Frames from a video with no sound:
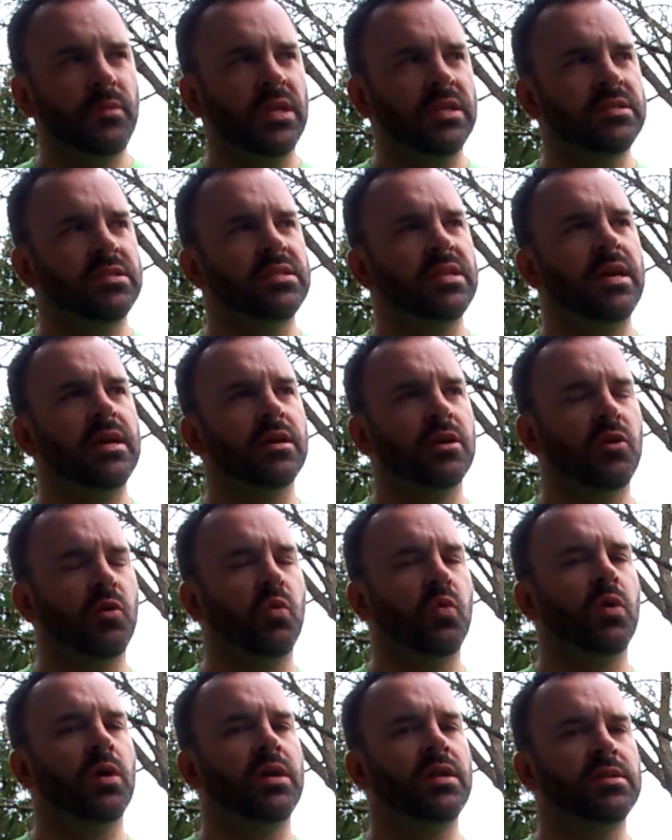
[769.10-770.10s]
it's not
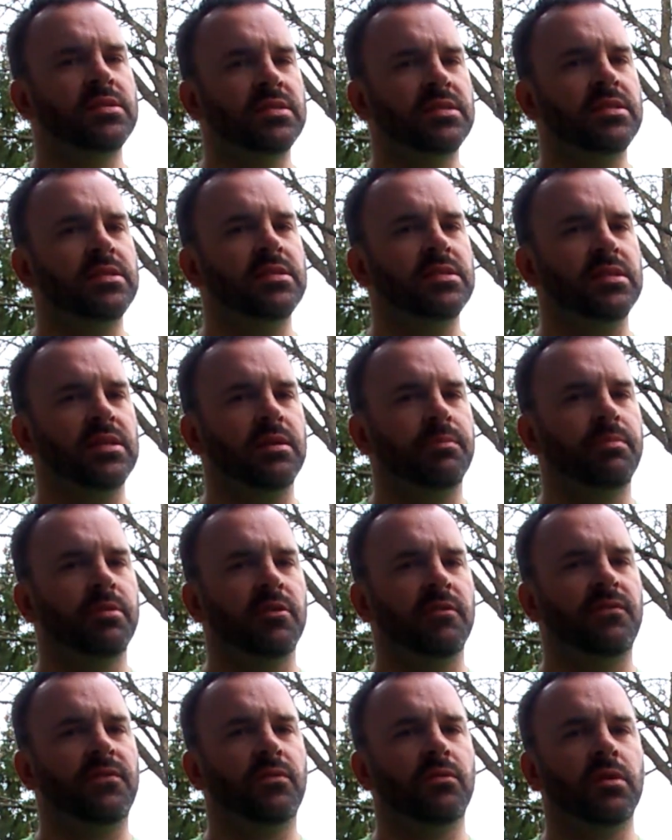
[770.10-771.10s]
quite as easy to put
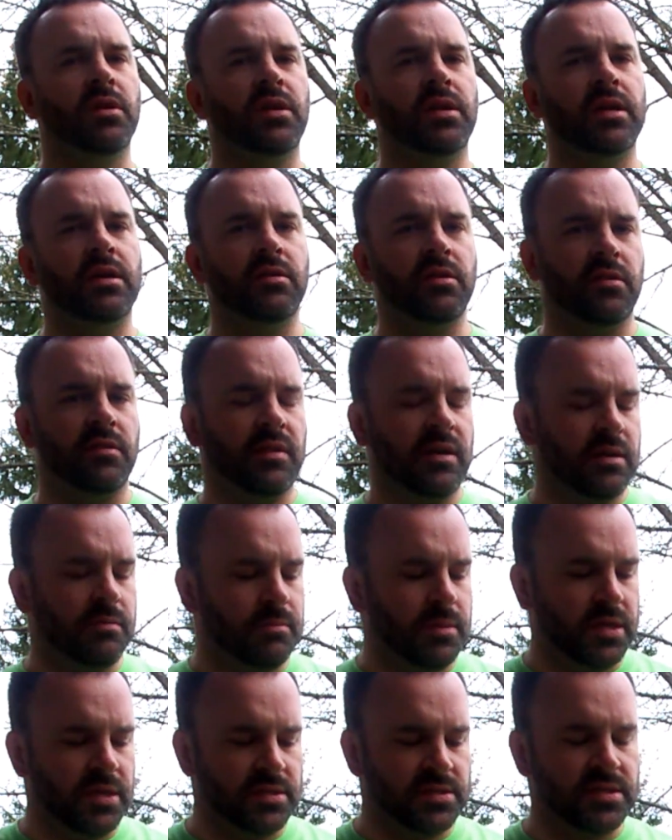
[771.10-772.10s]
a 40 down in 10
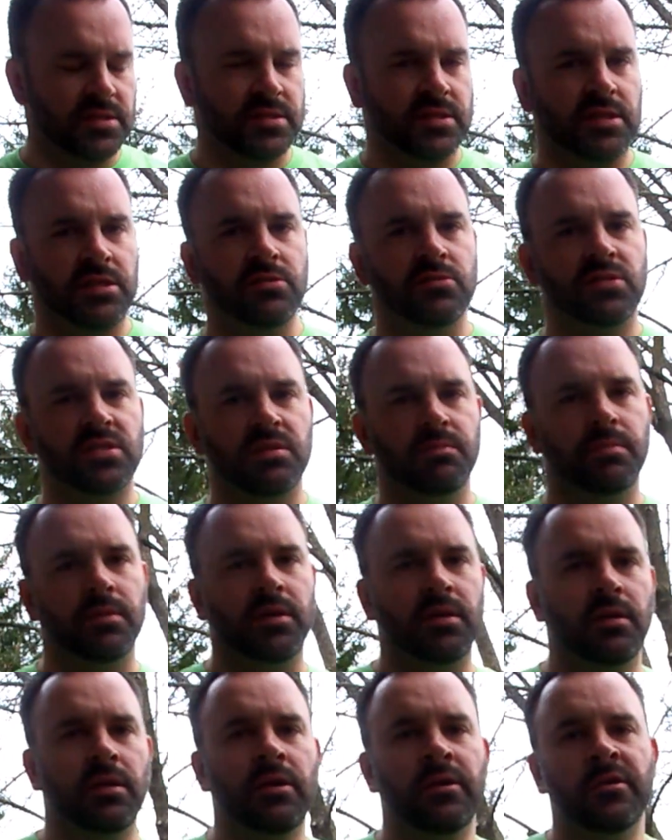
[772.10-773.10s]
minutes as it used to be
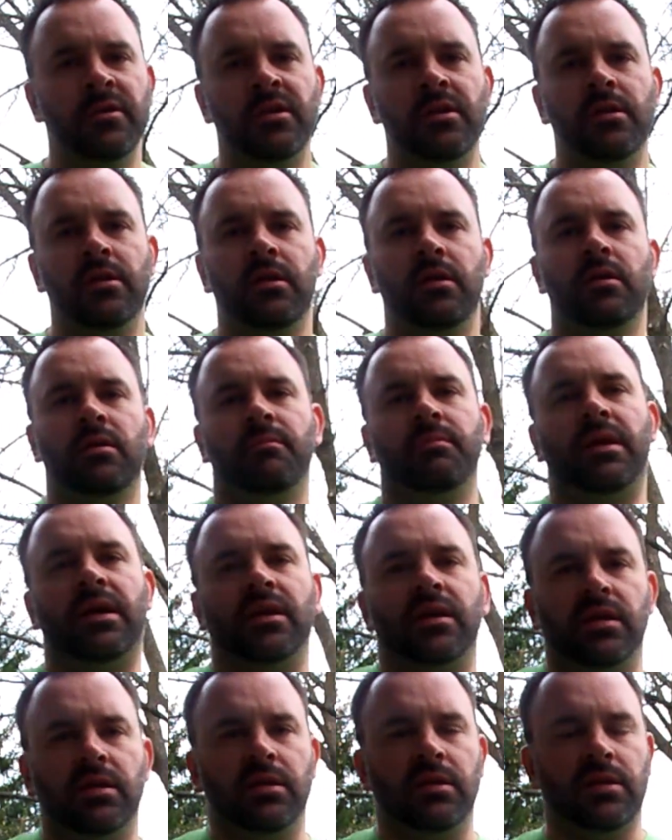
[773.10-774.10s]

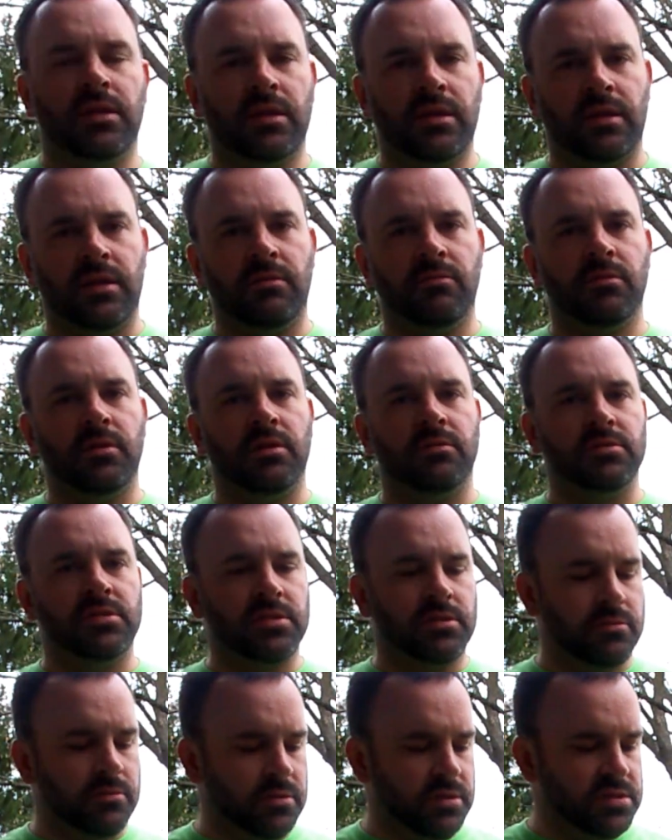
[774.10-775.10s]
back in the day when I was
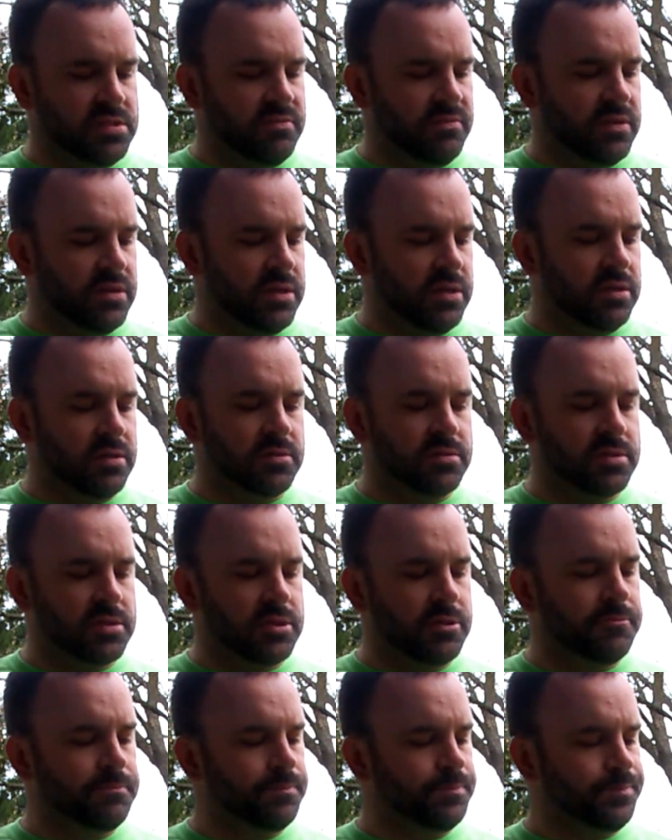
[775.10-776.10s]
doing these videos.
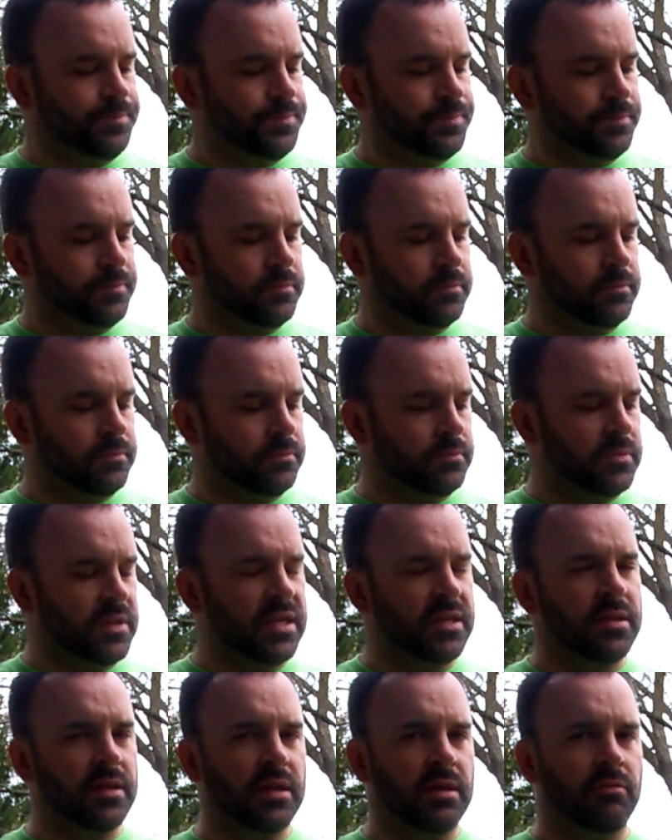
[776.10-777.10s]

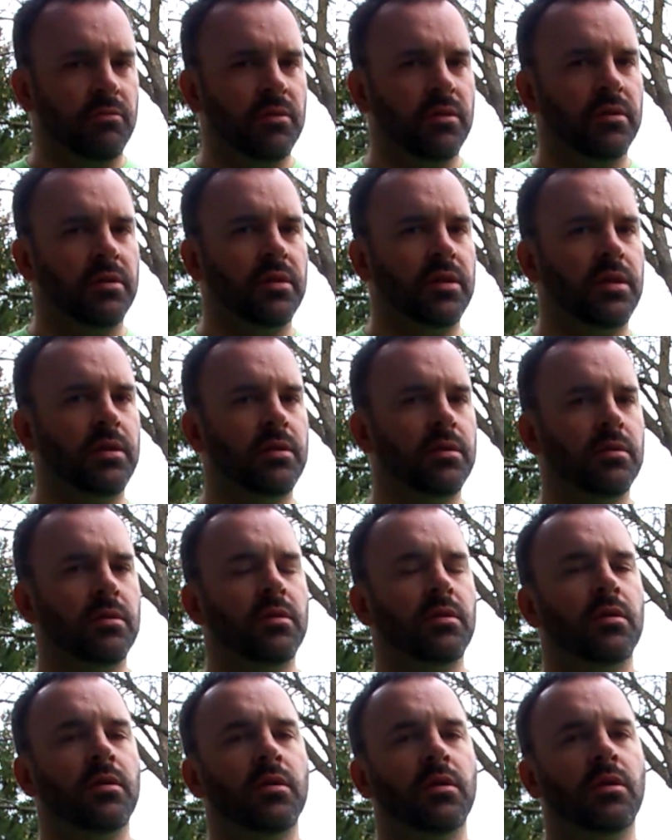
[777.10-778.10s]
Not that I really
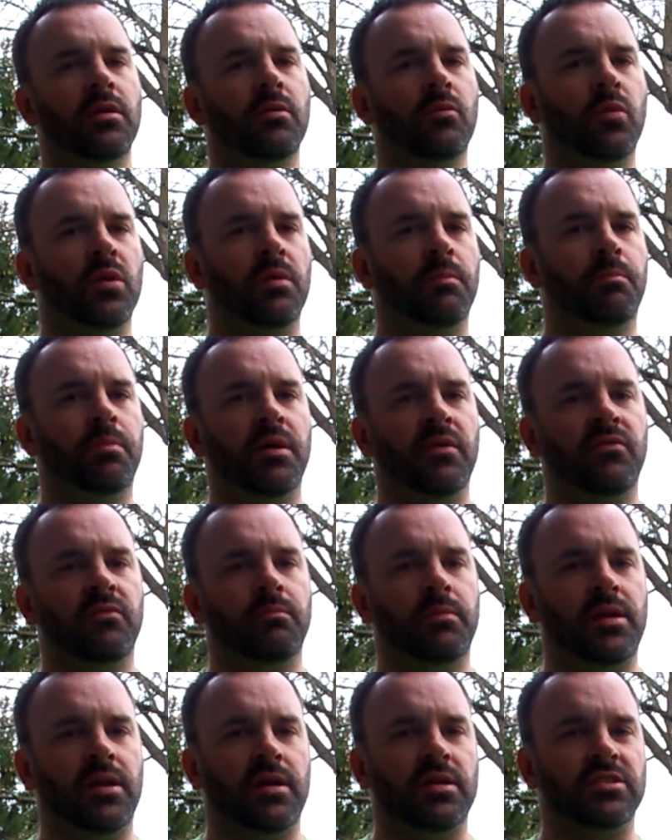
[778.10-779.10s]
went above and
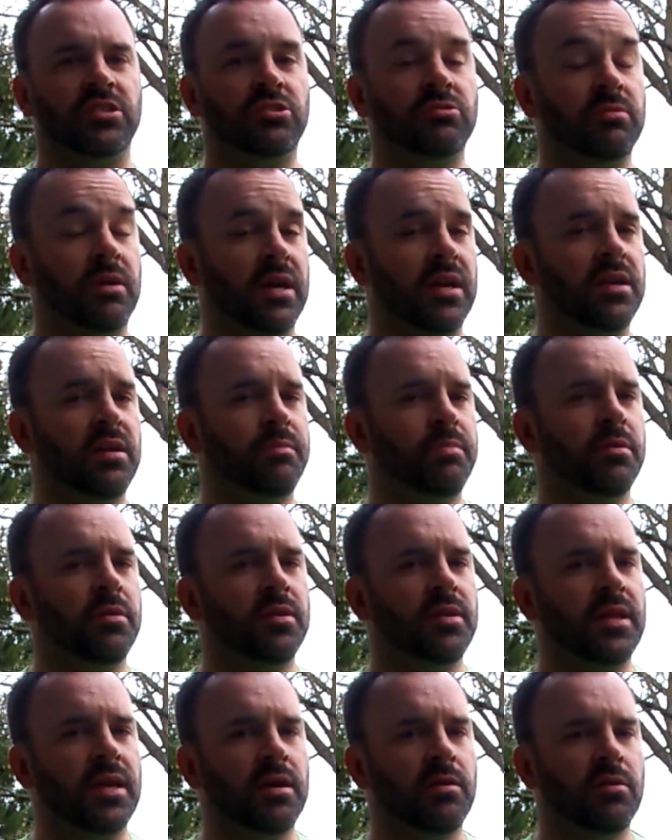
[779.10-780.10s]
beyond trying to put
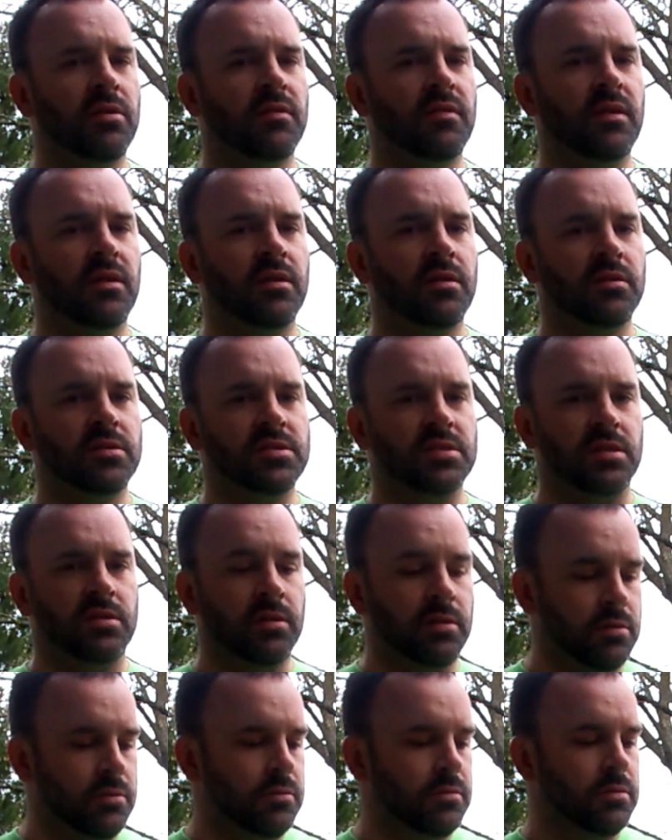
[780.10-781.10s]
it down in 10, because I
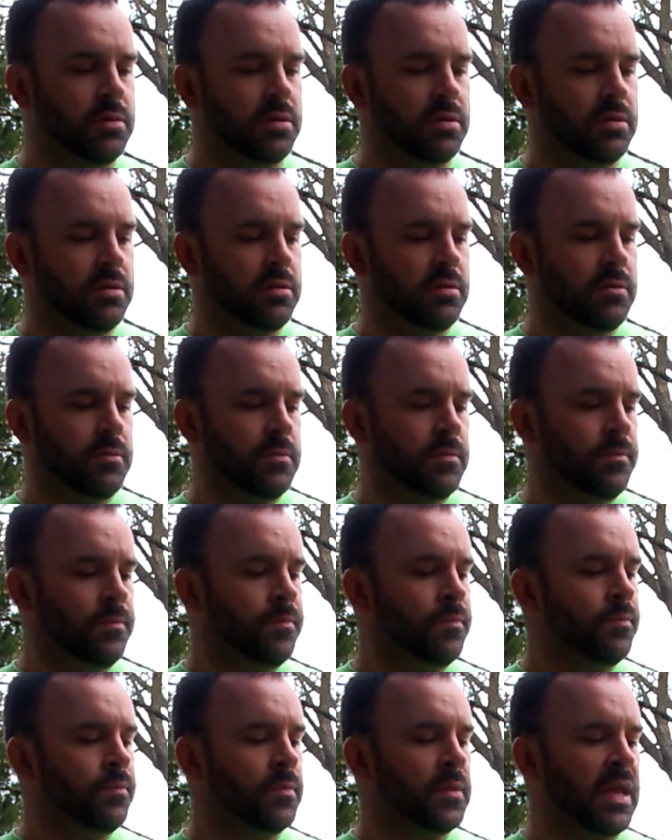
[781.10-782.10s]
do
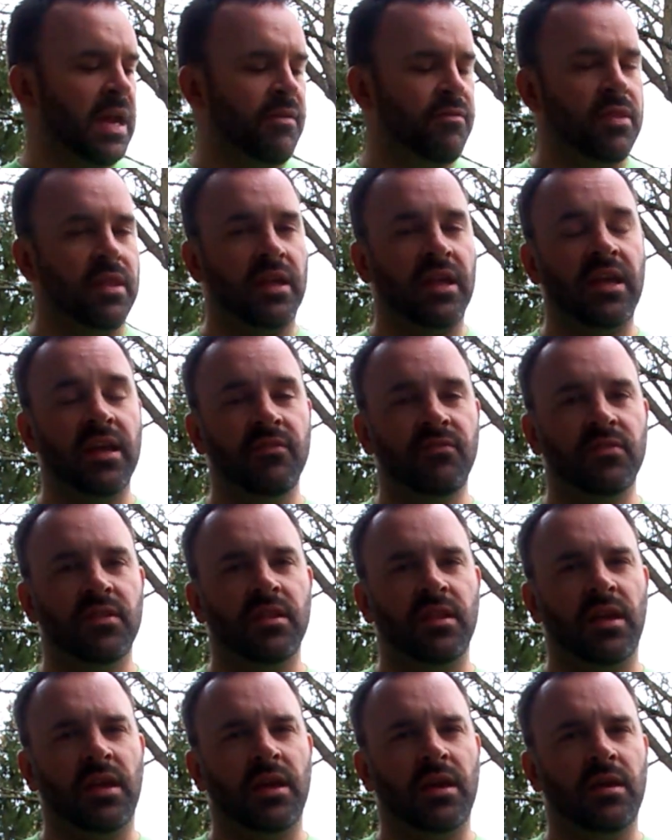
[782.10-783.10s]
have the gift of
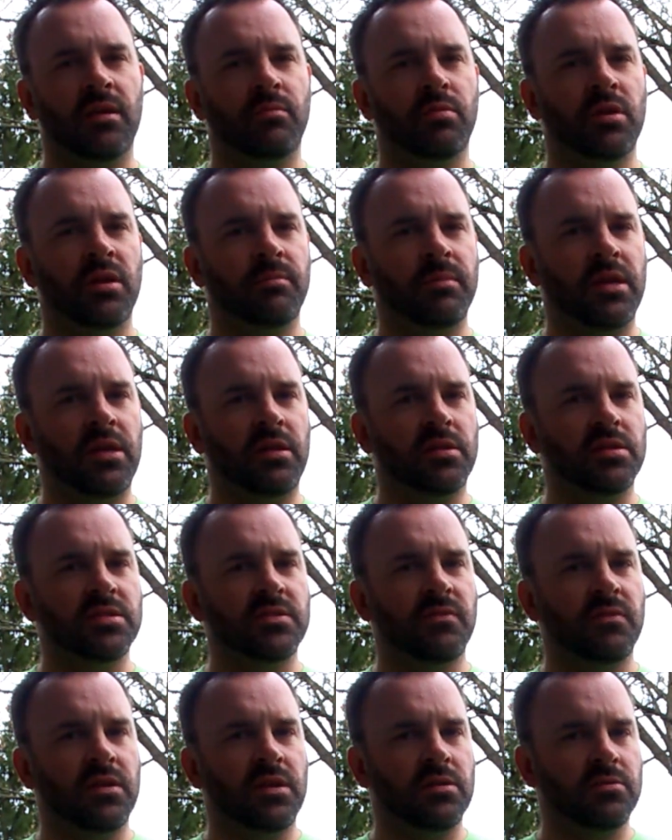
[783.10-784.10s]
the gab when I make these
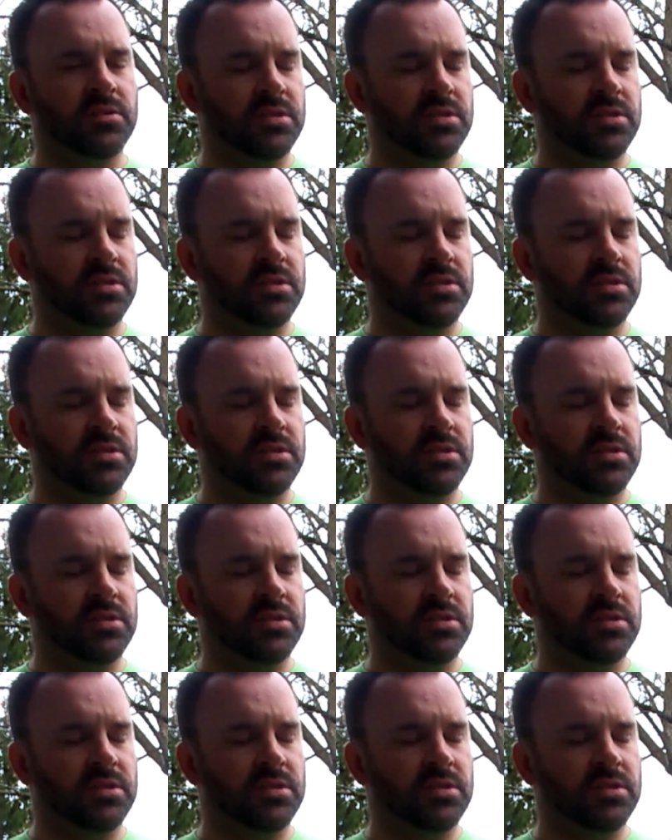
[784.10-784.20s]
videos